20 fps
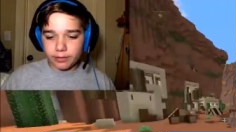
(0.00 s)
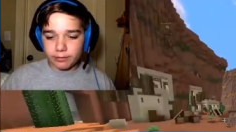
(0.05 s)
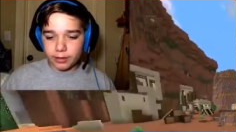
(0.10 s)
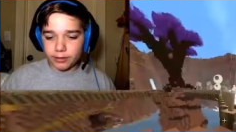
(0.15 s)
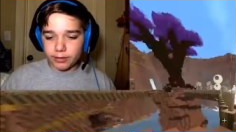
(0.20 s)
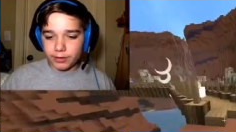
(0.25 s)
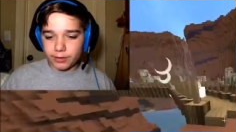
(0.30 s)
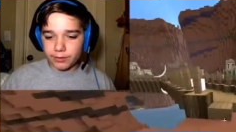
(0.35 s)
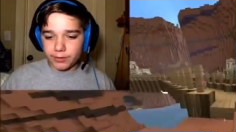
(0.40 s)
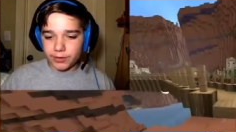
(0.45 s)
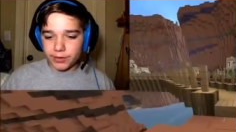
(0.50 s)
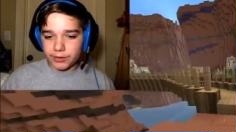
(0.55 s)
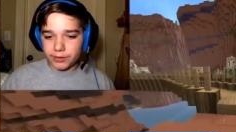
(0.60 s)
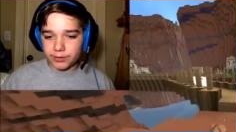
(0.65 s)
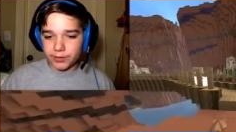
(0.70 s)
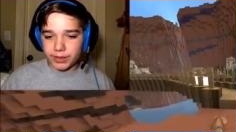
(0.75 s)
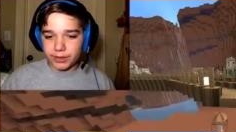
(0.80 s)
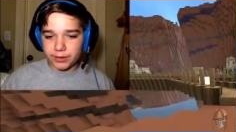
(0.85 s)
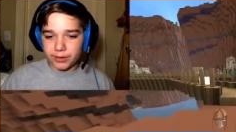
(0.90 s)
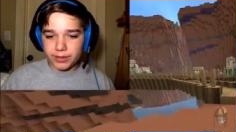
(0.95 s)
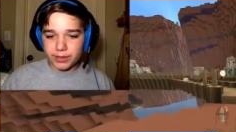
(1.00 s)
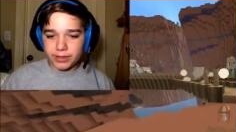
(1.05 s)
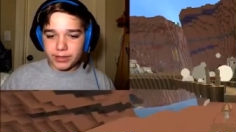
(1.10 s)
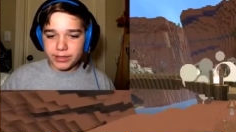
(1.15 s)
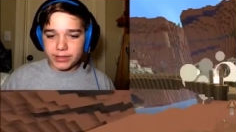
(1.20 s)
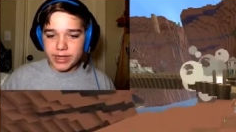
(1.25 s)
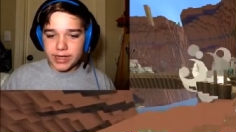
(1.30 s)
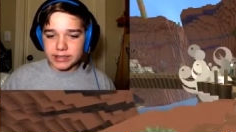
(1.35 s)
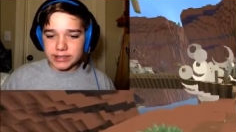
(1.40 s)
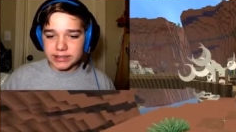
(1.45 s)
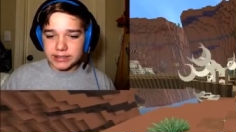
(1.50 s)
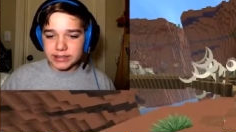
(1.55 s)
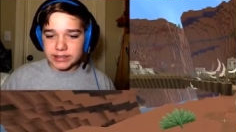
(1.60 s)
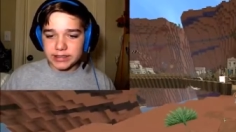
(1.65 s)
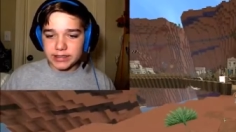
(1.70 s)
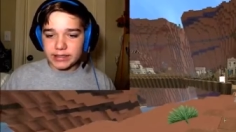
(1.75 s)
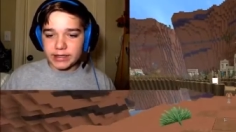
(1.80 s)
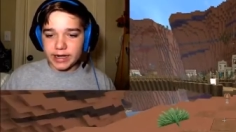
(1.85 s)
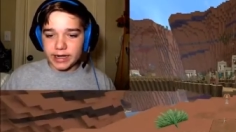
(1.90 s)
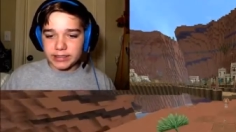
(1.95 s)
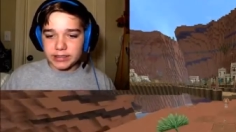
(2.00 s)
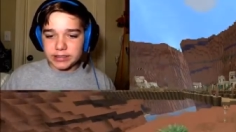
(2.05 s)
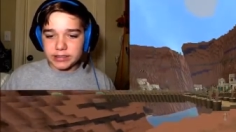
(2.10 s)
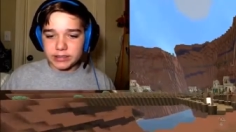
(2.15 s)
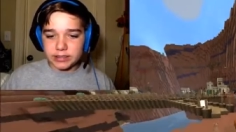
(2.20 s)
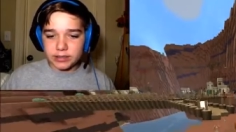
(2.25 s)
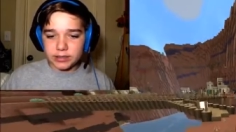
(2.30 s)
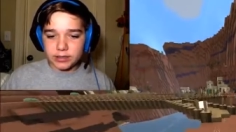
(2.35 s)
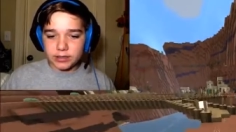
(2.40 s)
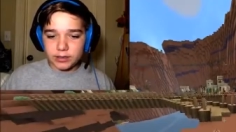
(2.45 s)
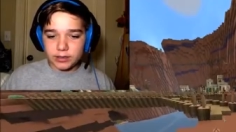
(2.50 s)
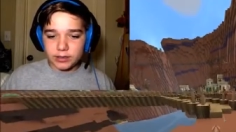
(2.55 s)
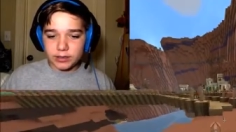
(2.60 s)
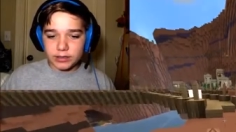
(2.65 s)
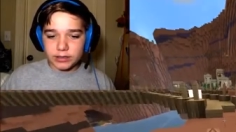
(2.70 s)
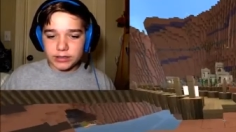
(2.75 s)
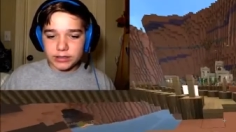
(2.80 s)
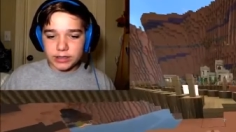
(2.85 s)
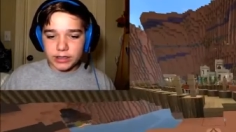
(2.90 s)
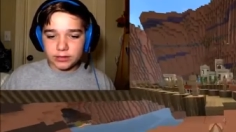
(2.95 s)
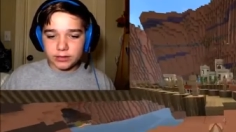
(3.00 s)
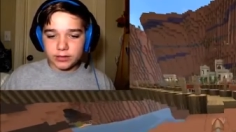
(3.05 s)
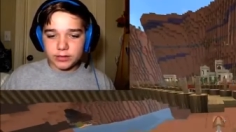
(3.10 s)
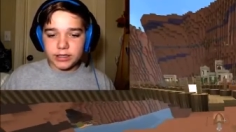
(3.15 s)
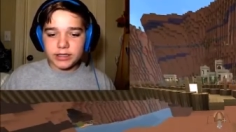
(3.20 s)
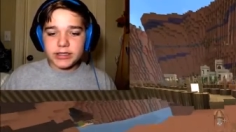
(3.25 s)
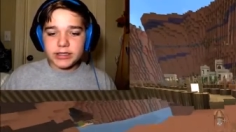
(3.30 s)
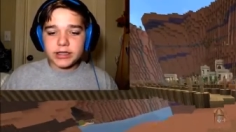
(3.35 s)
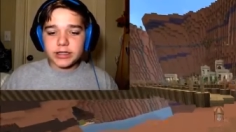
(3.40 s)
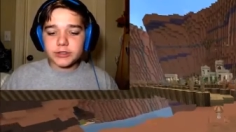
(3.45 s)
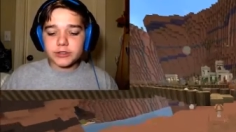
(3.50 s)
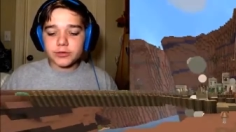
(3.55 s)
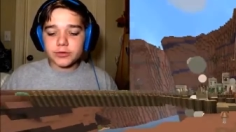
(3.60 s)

we go. There we go. There we go. Yes. Nice. Did that? It didn't do